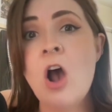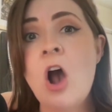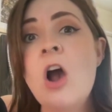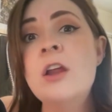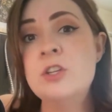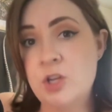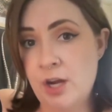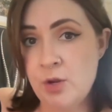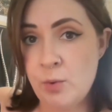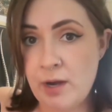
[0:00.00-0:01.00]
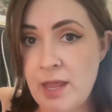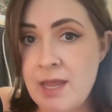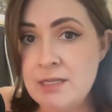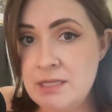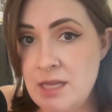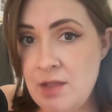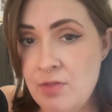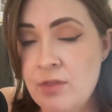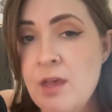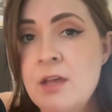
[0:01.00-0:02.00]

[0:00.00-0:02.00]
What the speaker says: on January 18th.